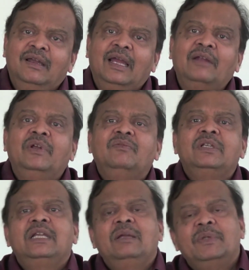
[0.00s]
And when we
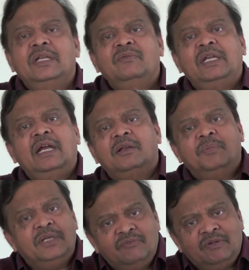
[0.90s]
sleep and then we get up
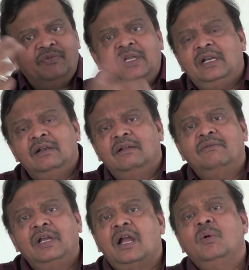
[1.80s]
and then we feel
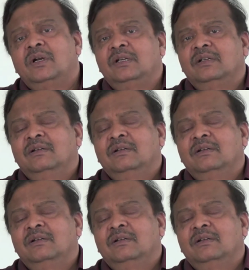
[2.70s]
recovered.